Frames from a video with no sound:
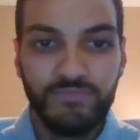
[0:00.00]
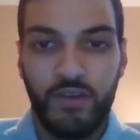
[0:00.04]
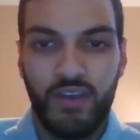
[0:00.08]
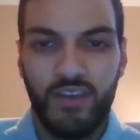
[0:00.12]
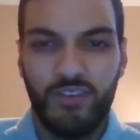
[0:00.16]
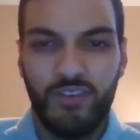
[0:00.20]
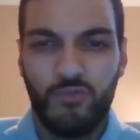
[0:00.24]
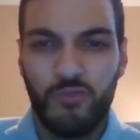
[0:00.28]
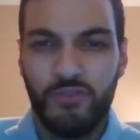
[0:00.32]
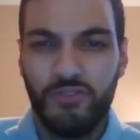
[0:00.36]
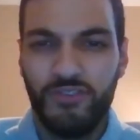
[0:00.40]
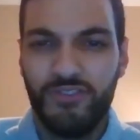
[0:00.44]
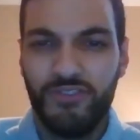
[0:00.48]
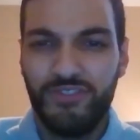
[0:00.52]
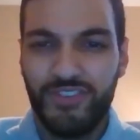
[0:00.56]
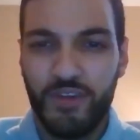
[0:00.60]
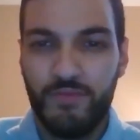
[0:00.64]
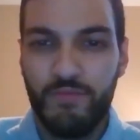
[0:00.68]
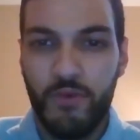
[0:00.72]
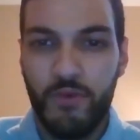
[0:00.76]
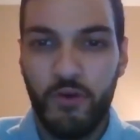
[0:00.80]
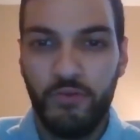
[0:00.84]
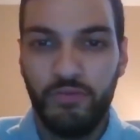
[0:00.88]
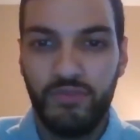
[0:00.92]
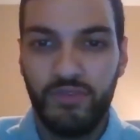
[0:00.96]
I guess we're in the
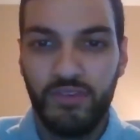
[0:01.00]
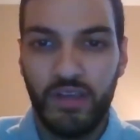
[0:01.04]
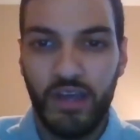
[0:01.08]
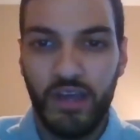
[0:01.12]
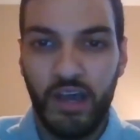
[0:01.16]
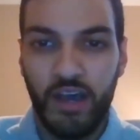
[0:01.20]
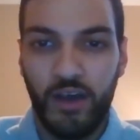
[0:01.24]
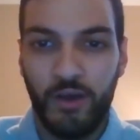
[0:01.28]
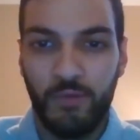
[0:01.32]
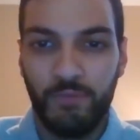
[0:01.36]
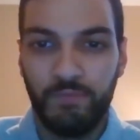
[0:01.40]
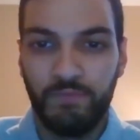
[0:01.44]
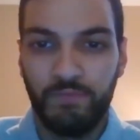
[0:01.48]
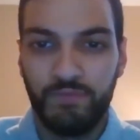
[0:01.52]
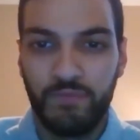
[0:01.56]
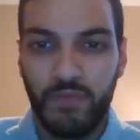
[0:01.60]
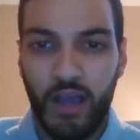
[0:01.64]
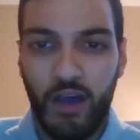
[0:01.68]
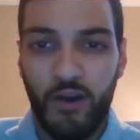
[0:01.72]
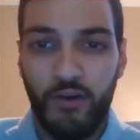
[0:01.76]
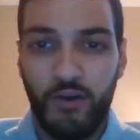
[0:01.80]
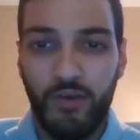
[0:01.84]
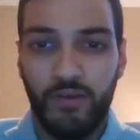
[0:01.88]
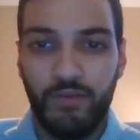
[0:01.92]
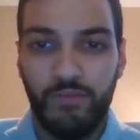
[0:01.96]
same boat. Um,
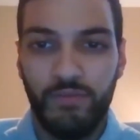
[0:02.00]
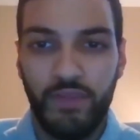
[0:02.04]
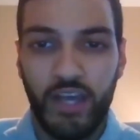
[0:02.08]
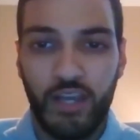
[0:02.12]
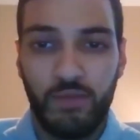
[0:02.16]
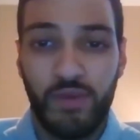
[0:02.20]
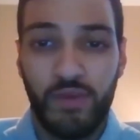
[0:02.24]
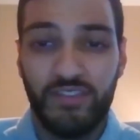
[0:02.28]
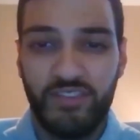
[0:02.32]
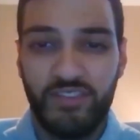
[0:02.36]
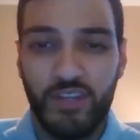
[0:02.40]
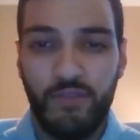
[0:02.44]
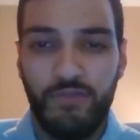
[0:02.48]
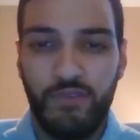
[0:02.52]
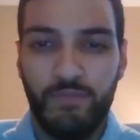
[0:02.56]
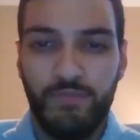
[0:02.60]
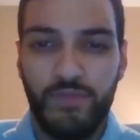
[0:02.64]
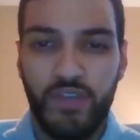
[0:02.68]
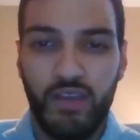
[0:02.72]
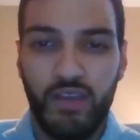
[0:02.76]
um like myself, I'm